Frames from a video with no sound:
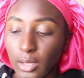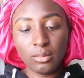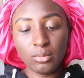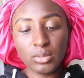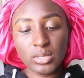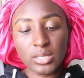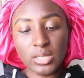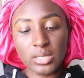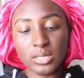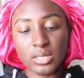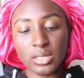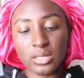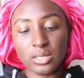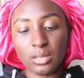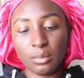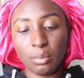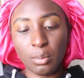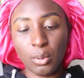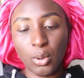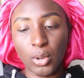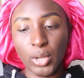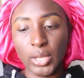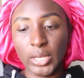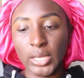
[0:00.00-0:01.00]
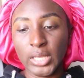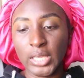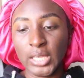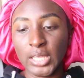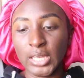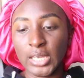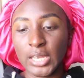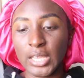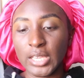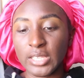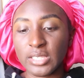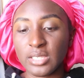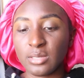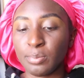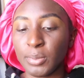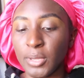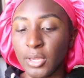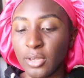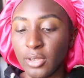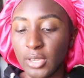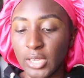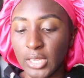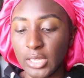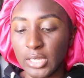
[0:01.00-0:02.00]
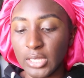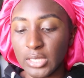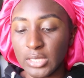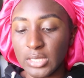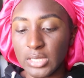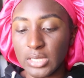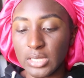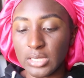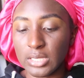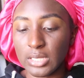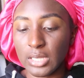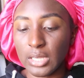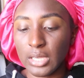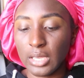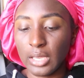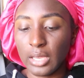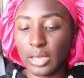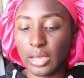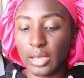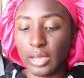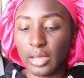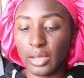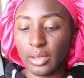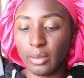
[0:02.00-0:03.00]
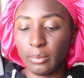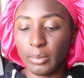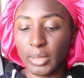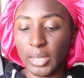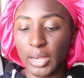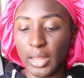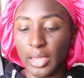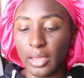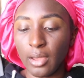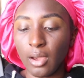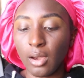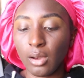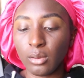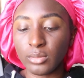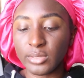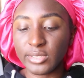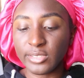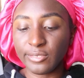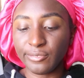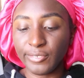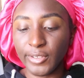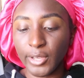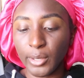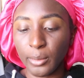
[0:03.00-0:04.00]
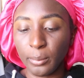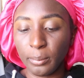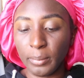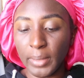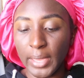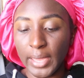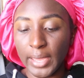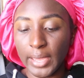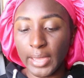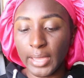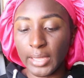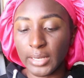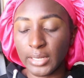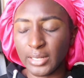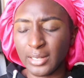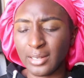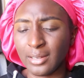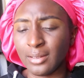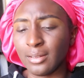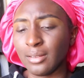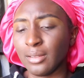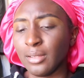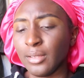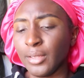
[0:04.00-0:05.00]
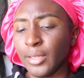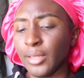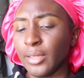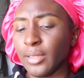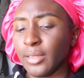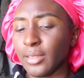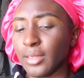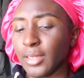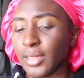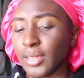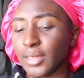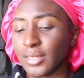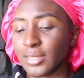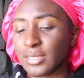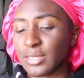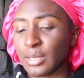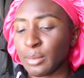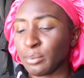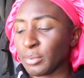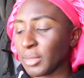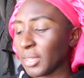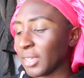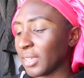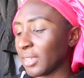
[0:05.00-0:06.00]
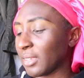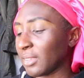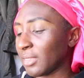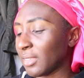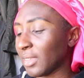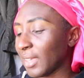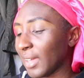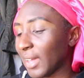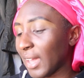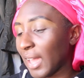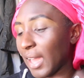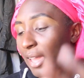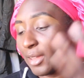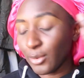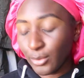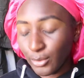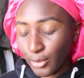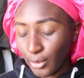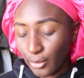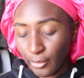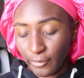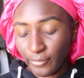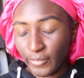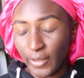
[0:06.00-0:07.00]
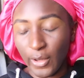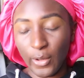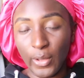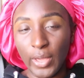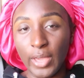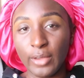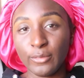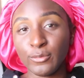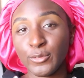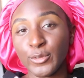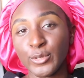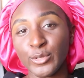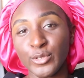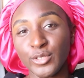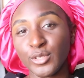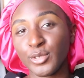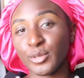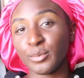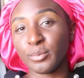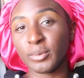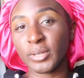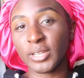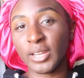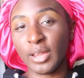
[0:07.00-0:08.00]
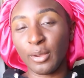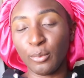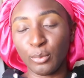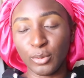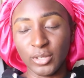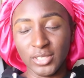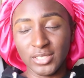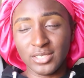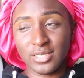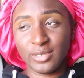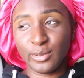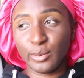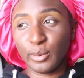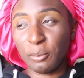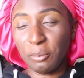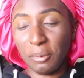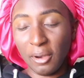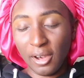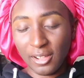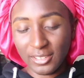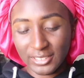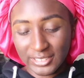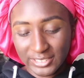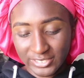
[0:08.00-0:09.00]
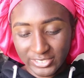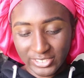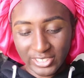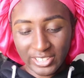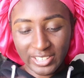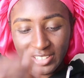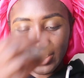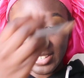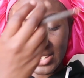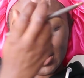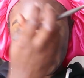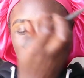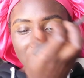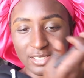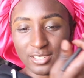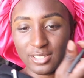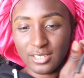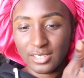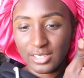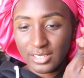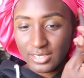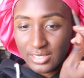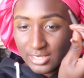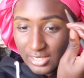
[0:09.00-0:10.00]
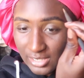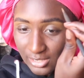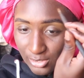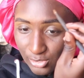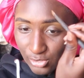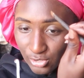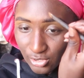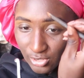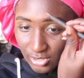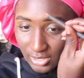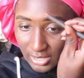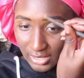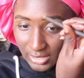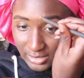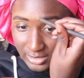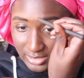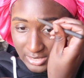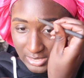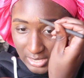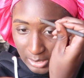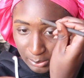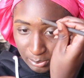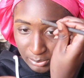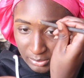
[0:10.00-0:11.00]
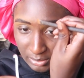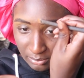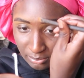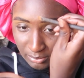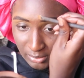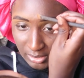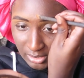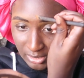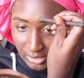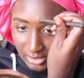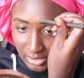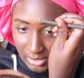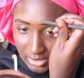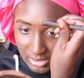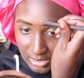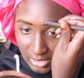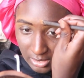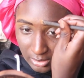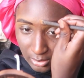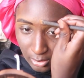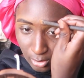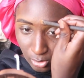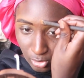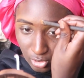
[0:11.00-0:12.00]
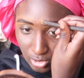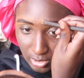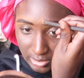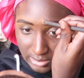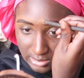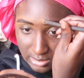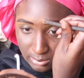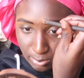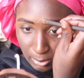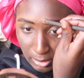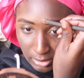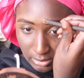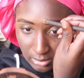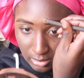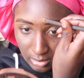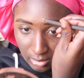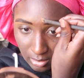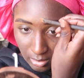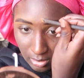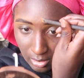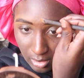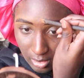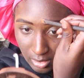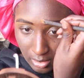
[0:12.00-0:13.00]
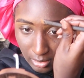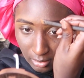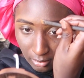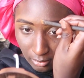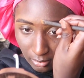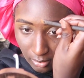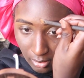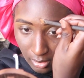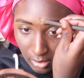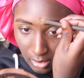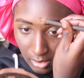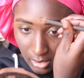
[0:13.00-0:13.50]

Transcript: It was a disappointing experience, and I always felt bad, and like something that I don't know if I'll ever do, but I want to apologize to the teacher that accepted me, because I know she expected a lot